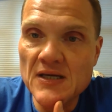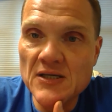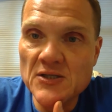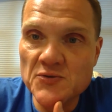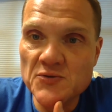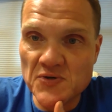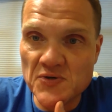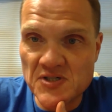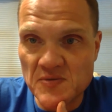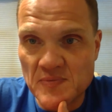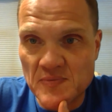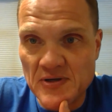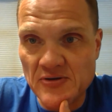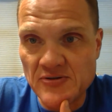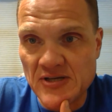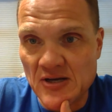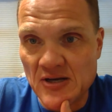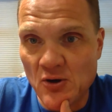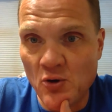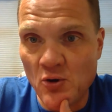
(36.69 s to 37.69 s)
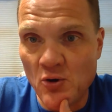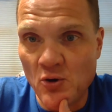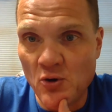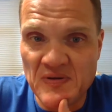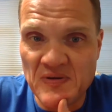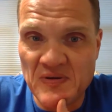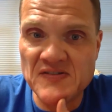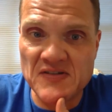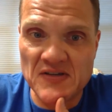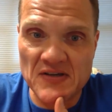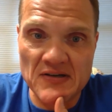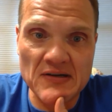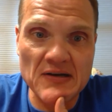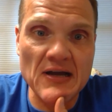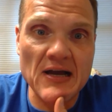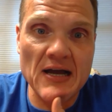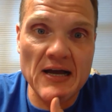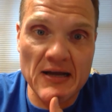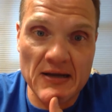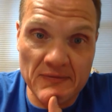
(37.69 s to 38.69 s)
Teresa Bitters had homemade pizza.
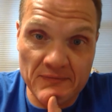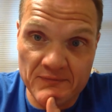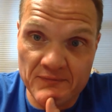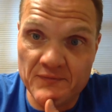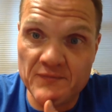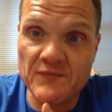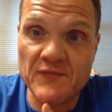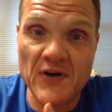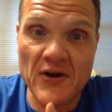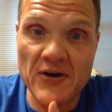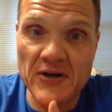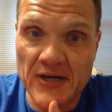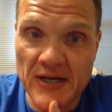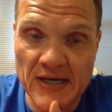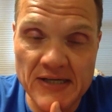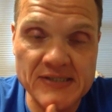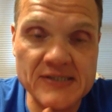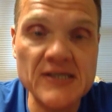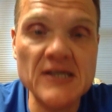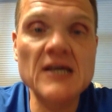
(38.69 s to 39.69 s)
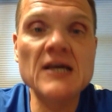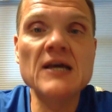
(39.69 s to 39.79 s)
Very nice.